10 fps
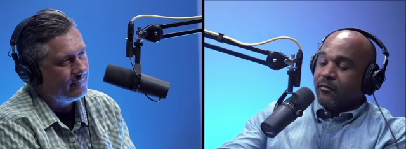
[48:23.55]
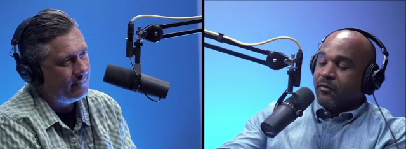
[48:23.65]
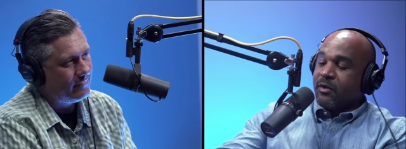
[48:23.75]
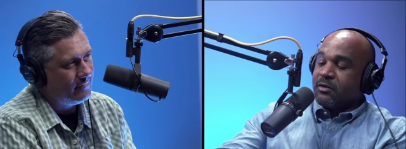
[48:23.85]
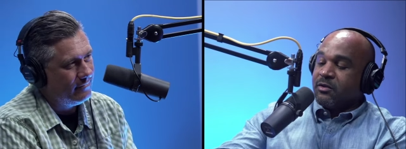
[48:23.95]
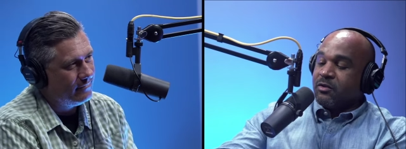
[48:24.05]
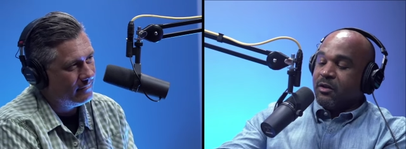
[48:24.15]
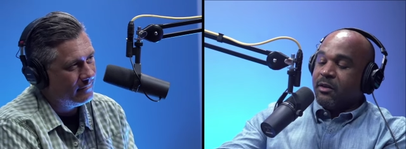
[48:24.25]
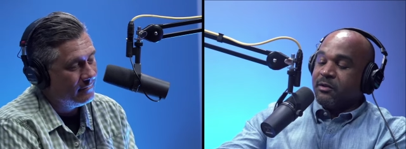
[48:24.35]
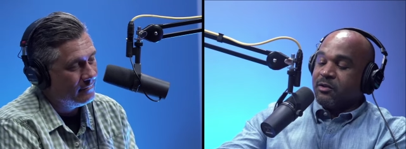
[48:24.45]
Speaker 1: the
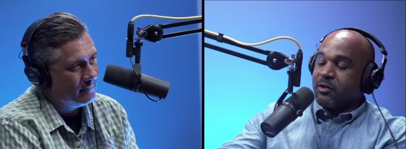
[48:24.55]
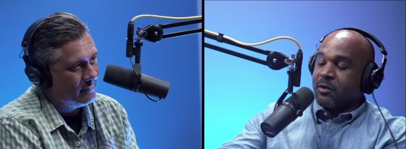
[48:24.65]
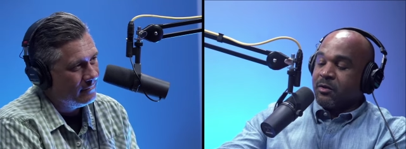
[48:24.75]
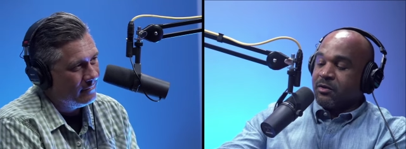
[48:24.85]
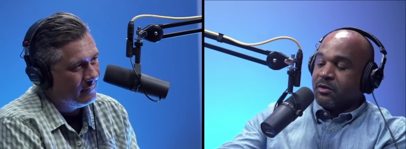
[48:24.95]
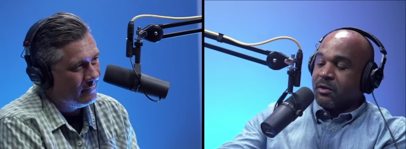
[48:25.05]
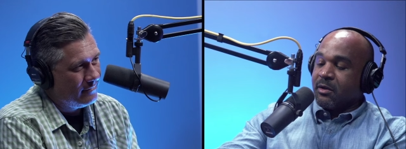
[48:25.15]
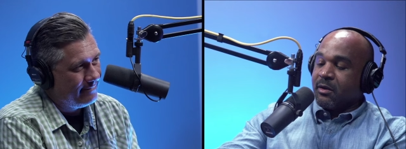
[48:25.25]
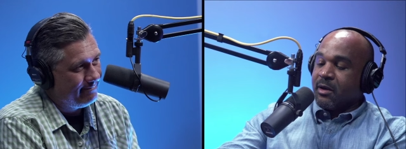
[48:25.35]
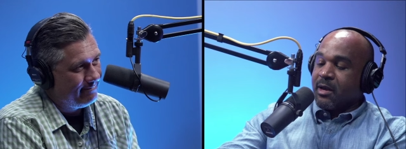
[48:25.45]
the church
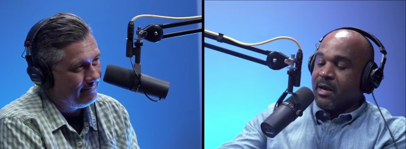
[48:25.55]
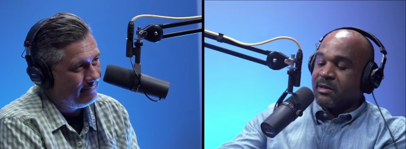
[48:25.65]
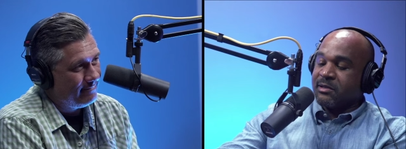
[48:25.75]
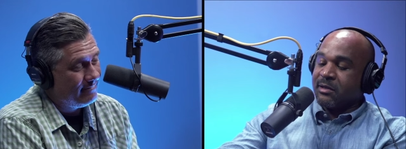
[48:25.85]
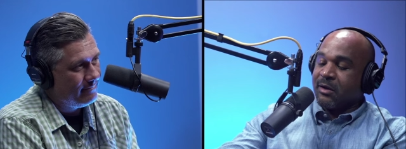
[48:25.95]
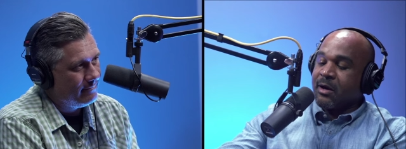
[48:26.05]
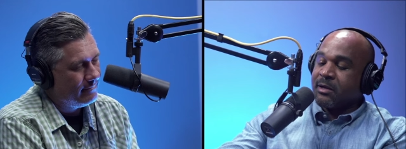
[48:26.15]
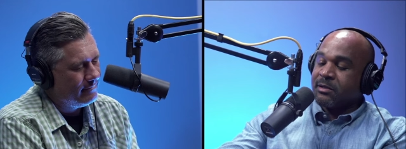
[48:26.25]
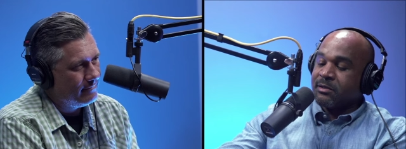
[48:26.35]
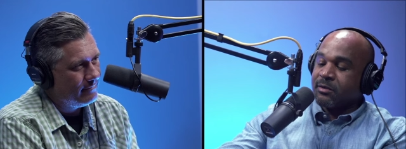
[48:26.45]
has
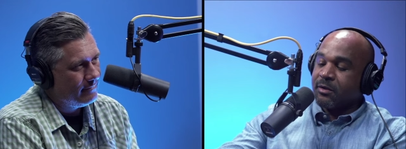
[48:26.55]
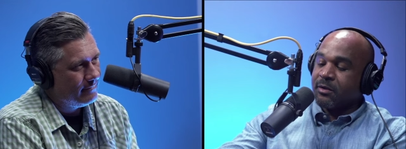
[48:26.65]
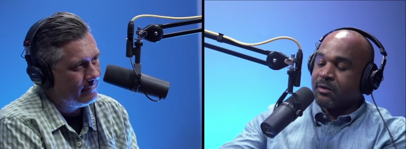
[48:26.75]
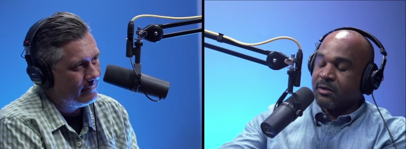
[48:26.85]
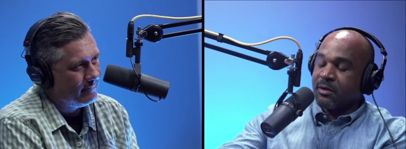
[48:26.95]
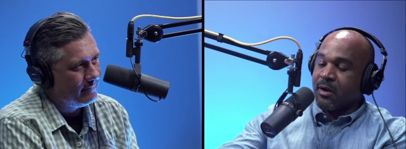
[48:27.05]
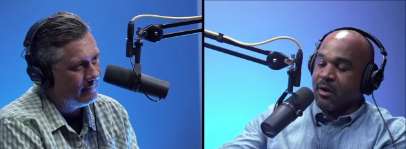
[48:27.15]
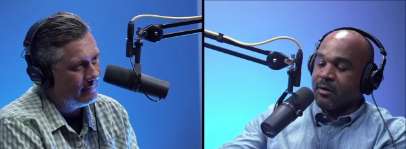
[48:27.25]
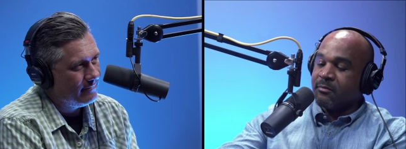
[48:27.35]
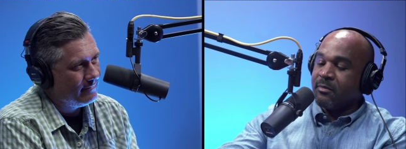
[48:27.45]
caused hurt and
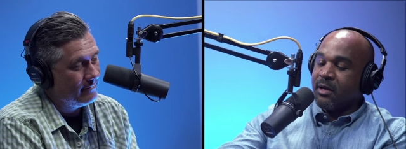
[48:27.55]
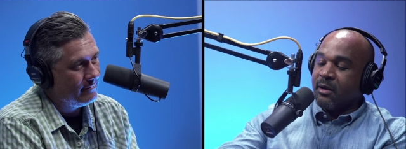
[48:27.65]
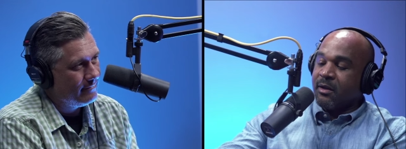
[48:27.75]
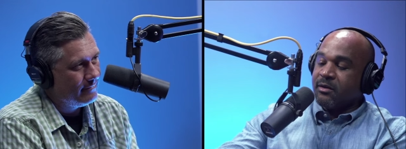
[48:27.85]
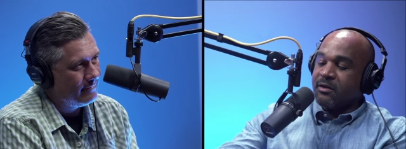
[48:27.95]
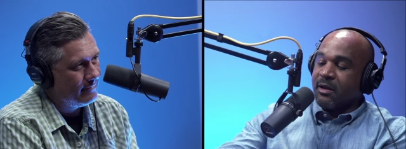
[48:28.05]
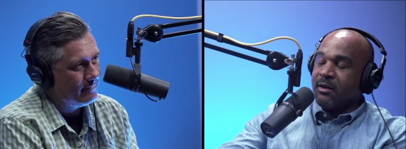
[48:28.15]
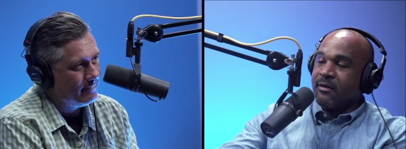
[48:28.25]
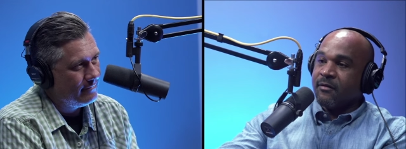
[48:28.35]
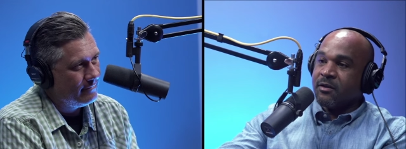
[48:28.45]
harm to
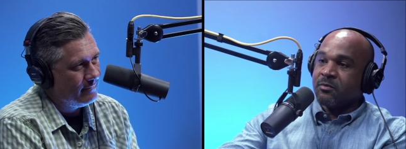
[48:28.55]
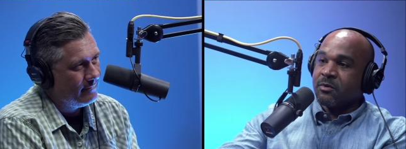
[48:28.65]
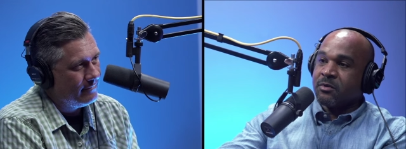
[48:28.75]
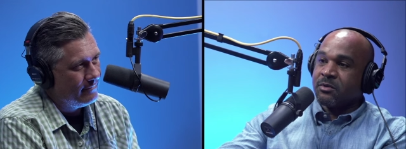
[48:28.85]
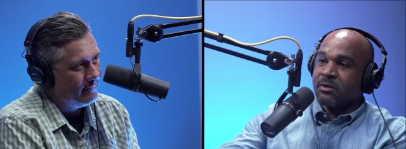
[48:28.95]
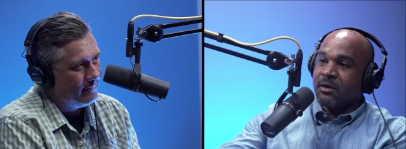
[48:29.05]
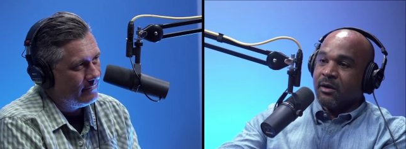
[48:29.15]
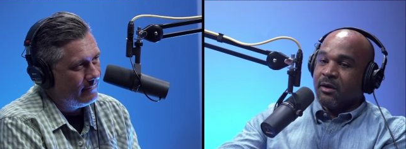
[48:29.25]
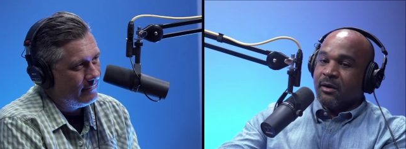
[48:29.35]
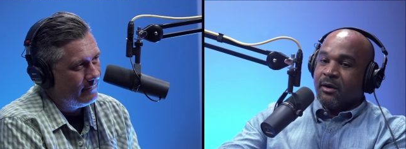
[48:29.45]
individuals
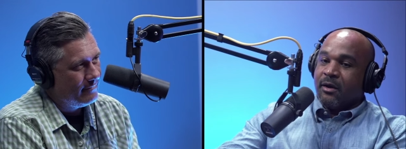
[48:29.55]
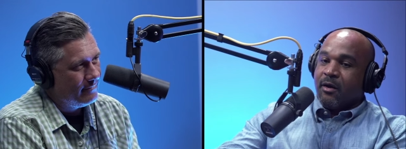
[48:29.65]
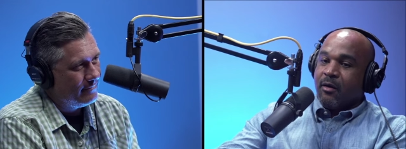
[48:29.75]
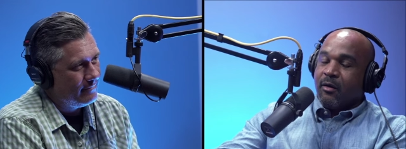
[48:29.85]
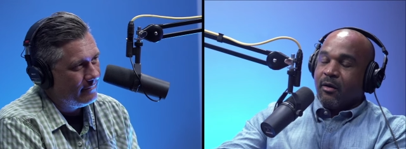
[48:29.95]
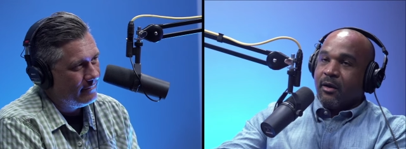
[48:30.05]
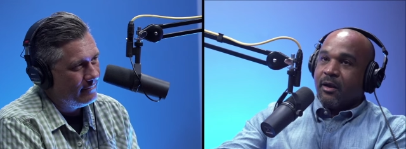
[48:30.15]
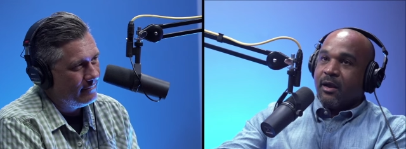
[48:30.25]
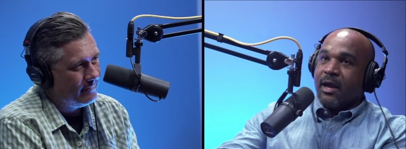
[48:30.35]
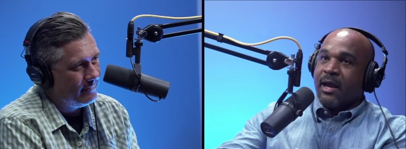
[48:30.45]

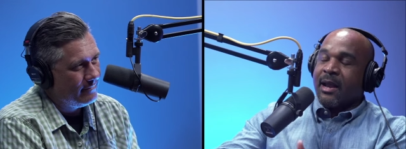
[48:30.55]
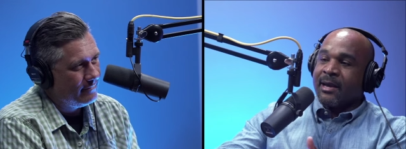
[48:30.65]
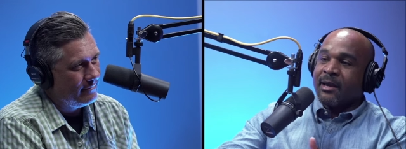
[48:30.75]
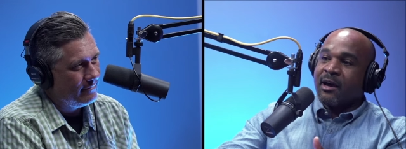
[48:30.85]
and I